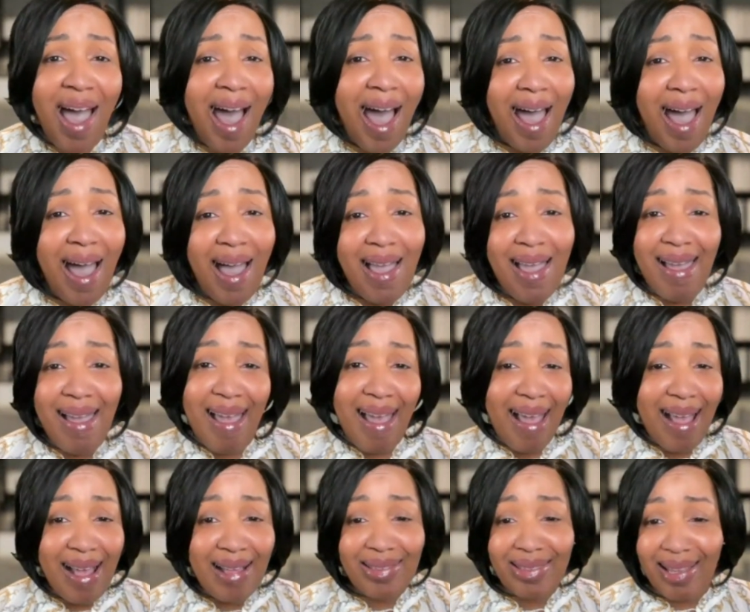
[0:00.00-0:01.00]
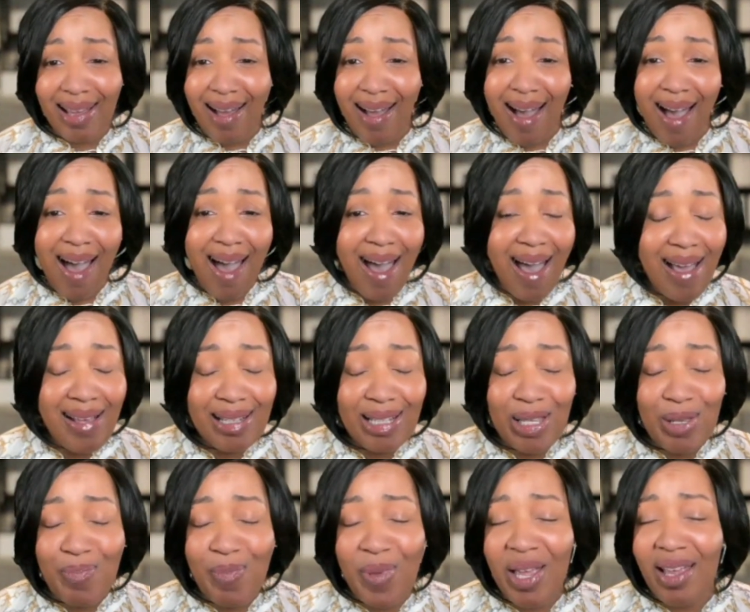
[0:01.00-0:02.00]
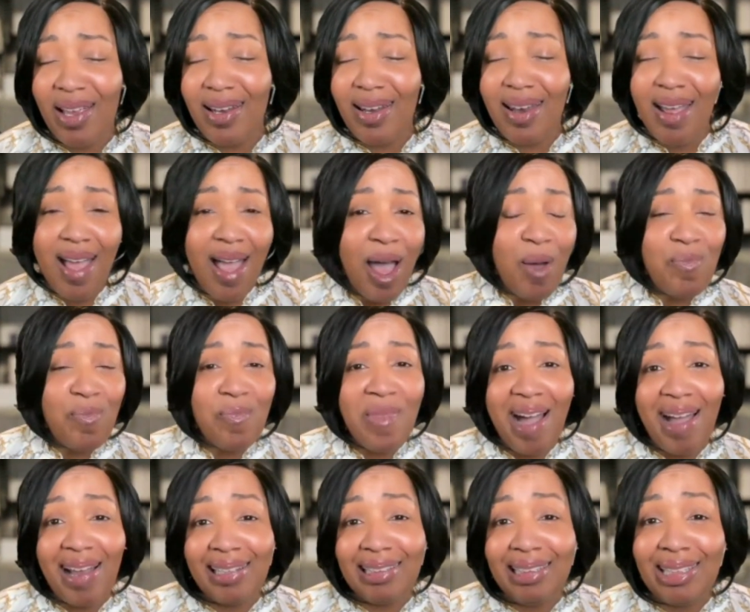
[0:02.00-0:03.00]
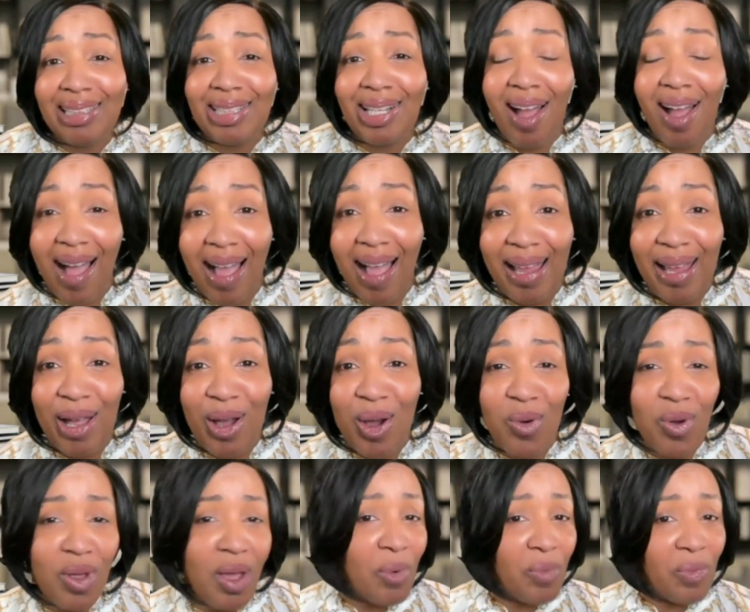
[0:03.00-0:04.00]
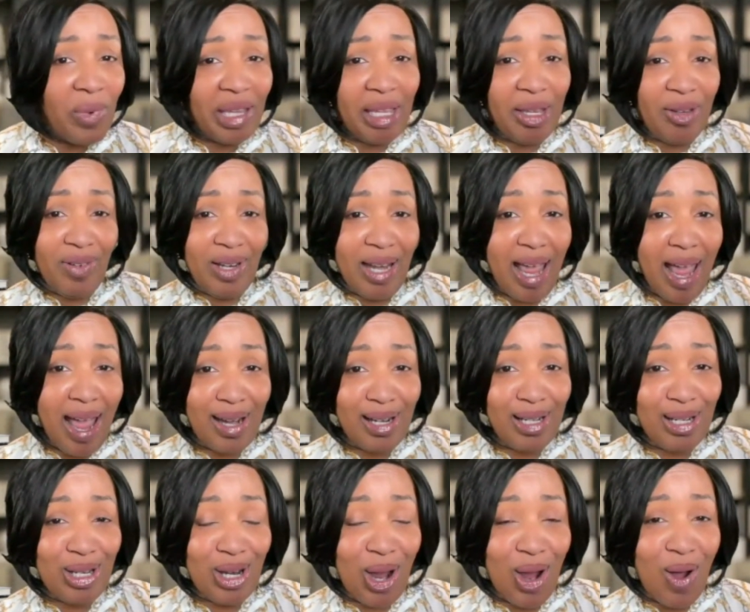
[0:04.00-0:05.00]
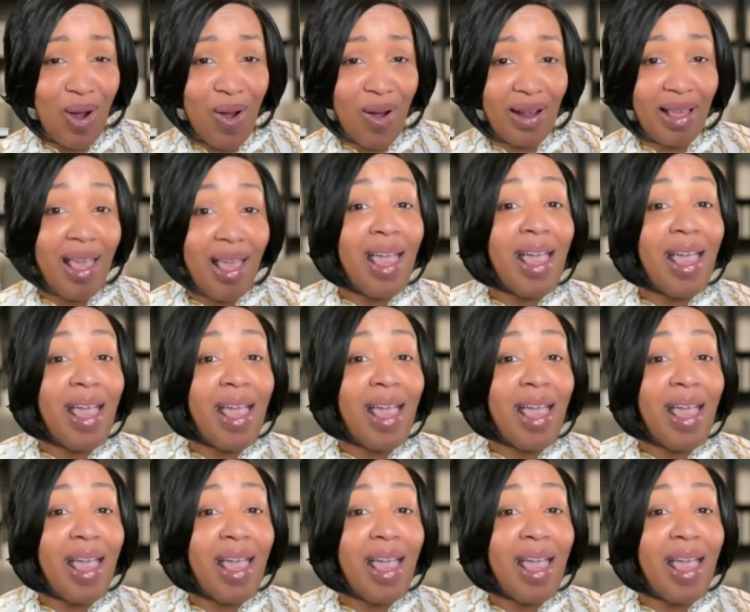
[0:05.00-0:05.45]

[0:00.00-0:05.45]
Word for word: I had the husband, my child. We even had a dog.